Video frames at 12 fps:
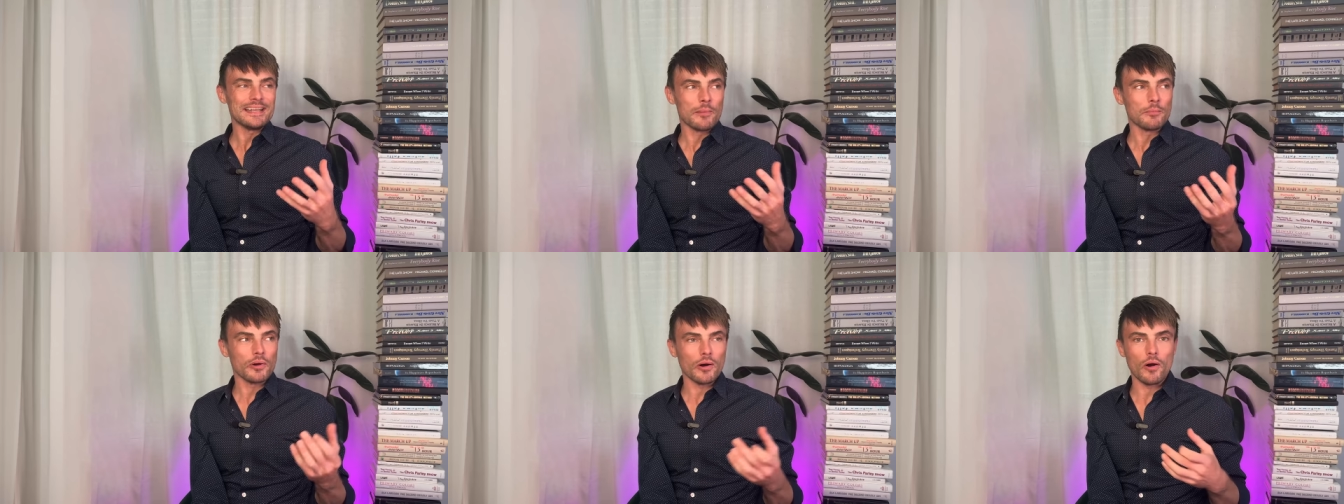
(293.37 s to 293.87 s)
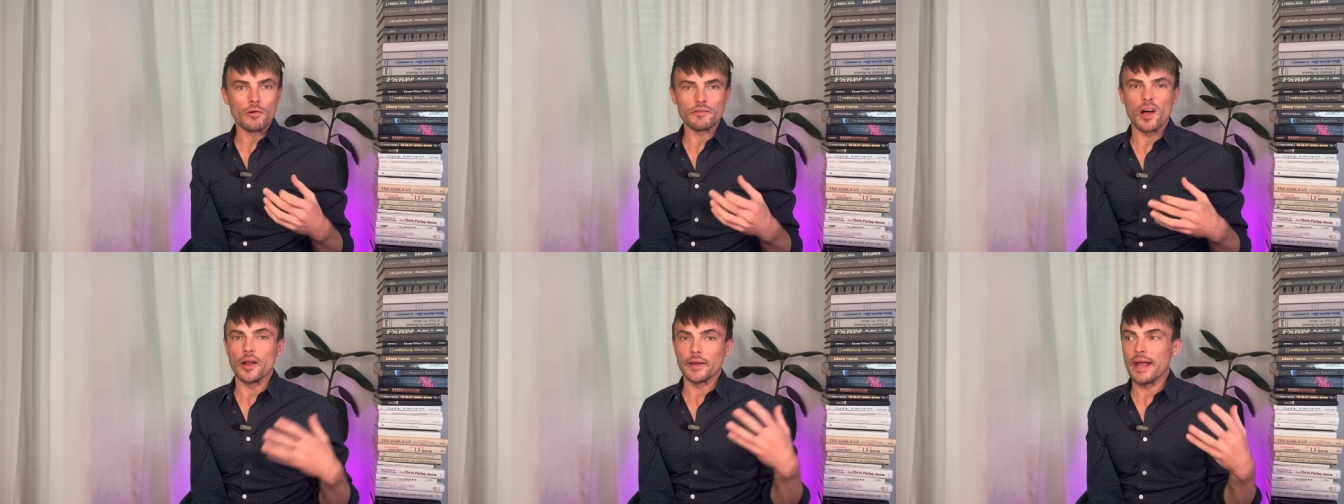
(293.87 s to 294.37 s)
number
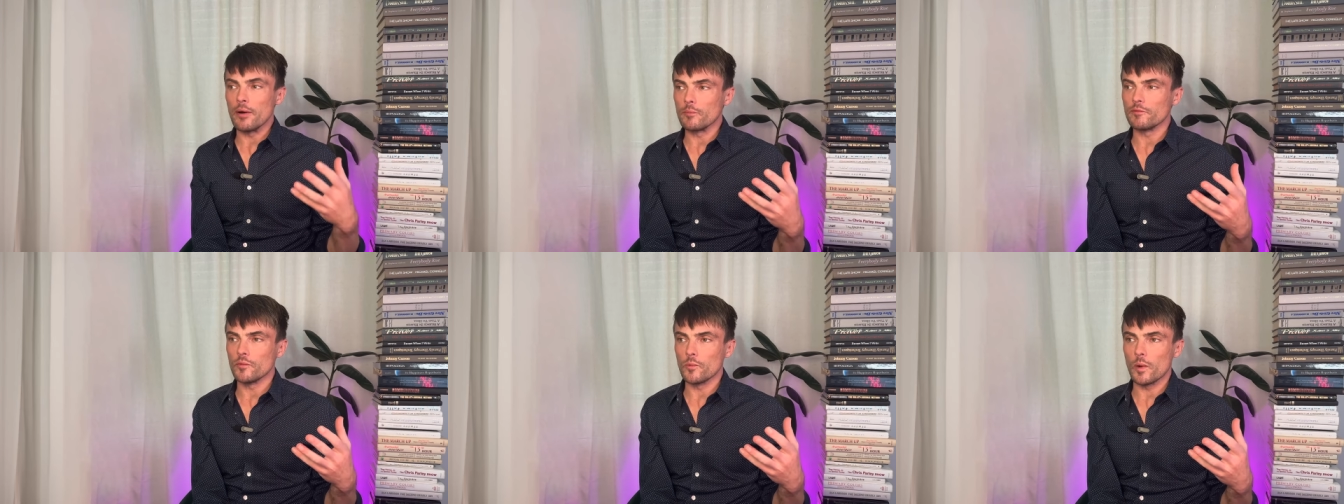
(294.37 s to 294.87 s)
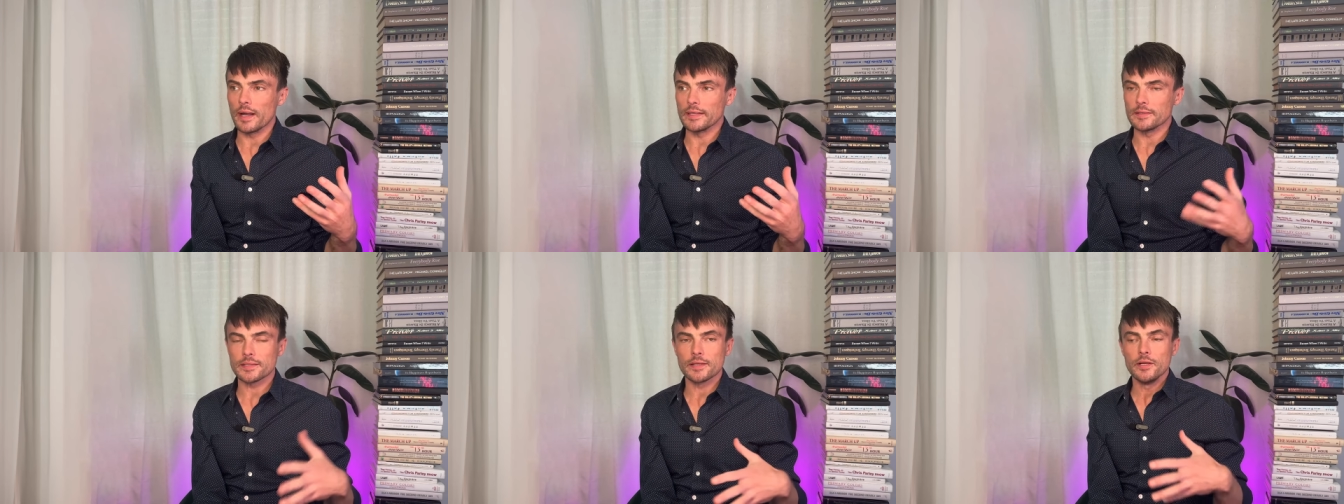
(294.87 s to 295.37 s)
of unhelpful
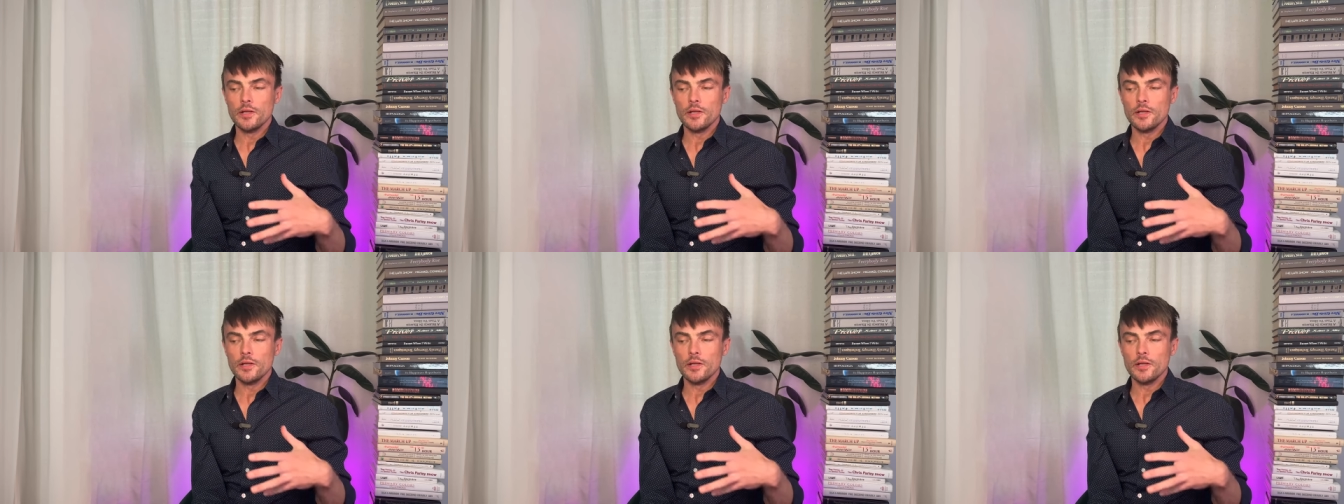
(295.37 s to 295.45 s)
ways.